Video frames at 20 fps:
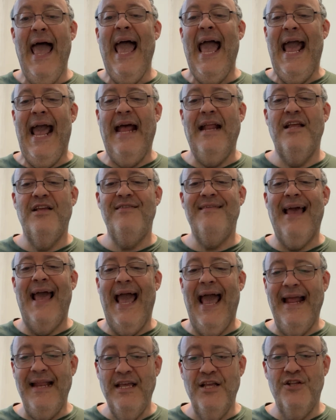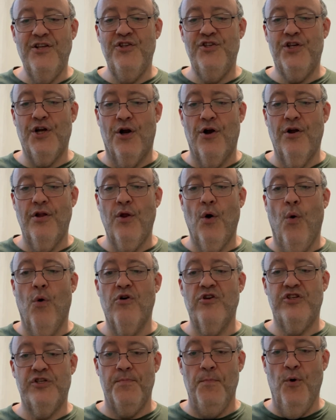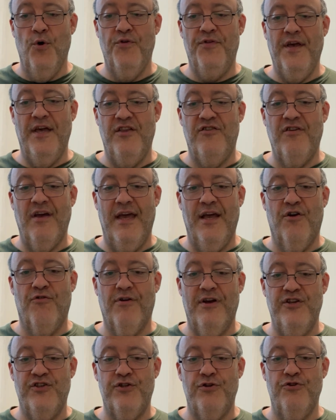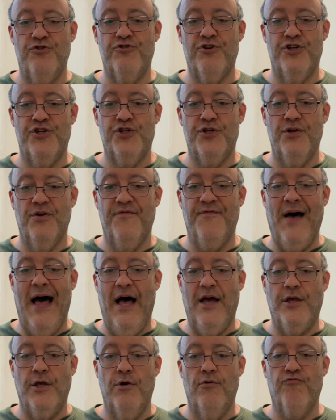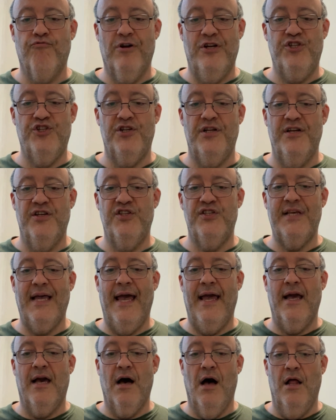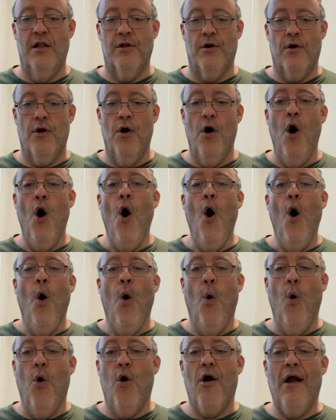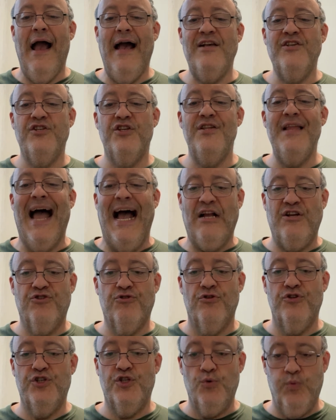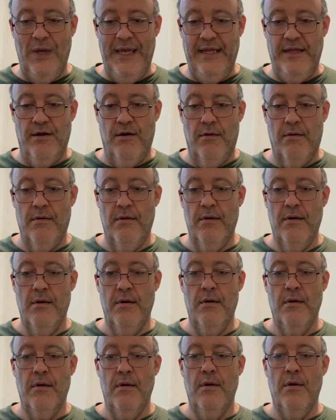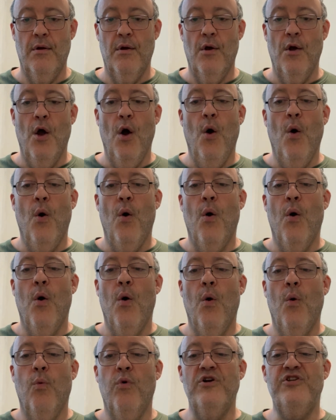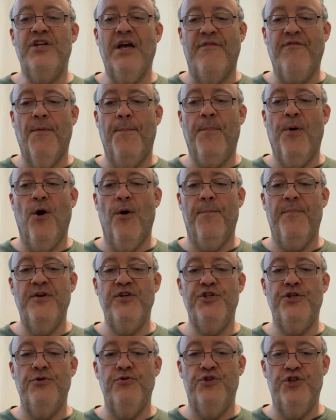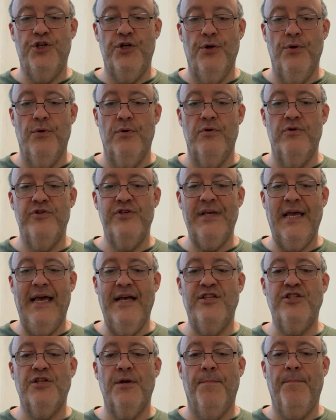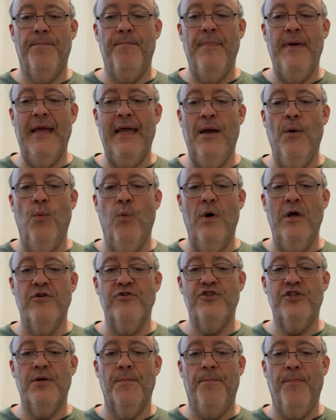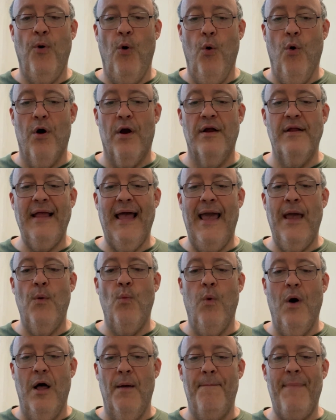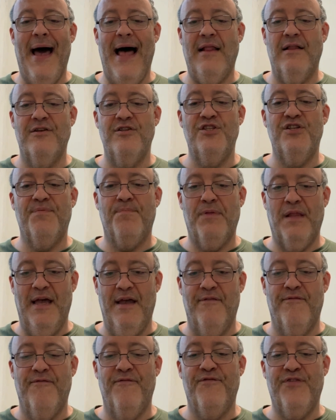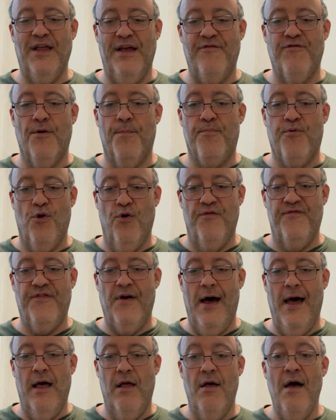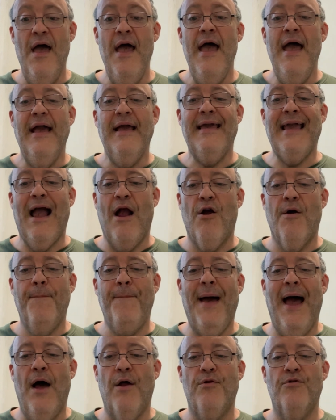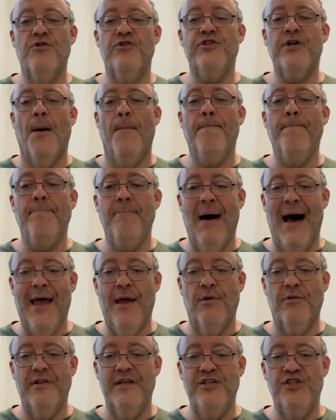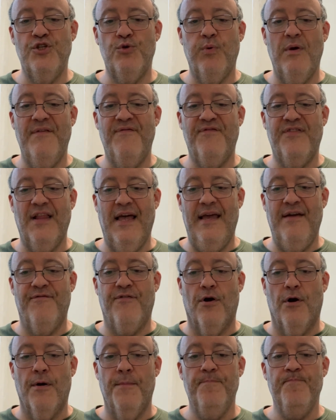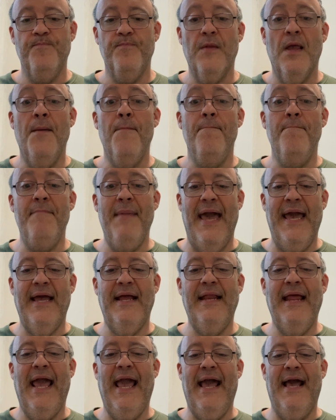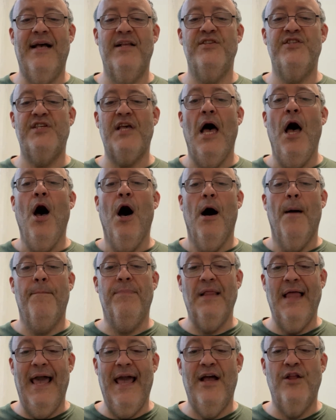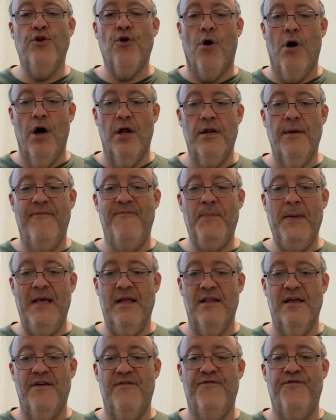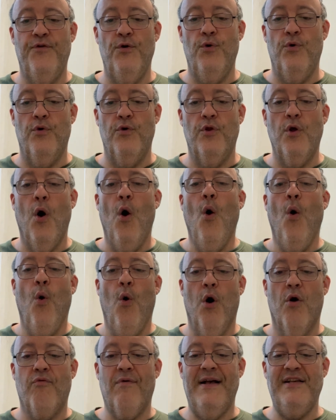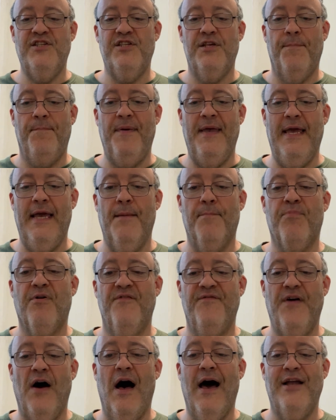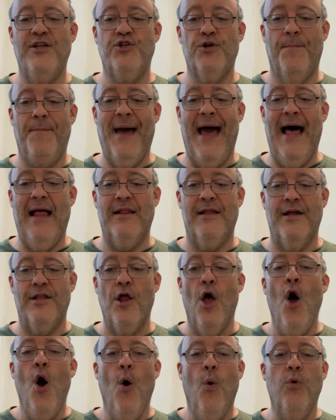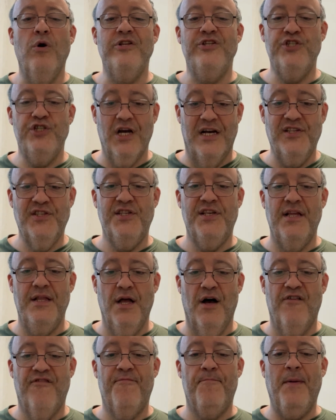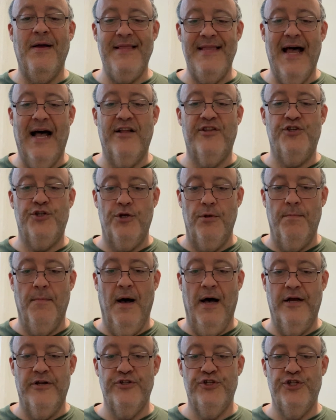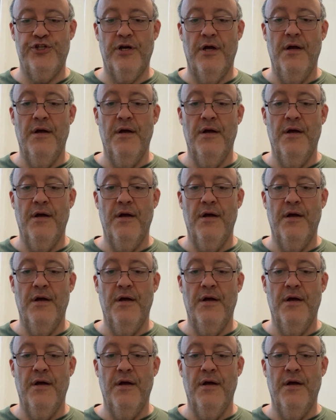Add it to any dessert or smoothie to increase nutritional value, richness, and color, or as a natural sweetener. Whichever purpose you choose, it will support a well-balanced flavor profile. Carrot powder's mildly sweet flavor may enhance a bland or unappealing food or recipe and provide your palate with just enough but not too much.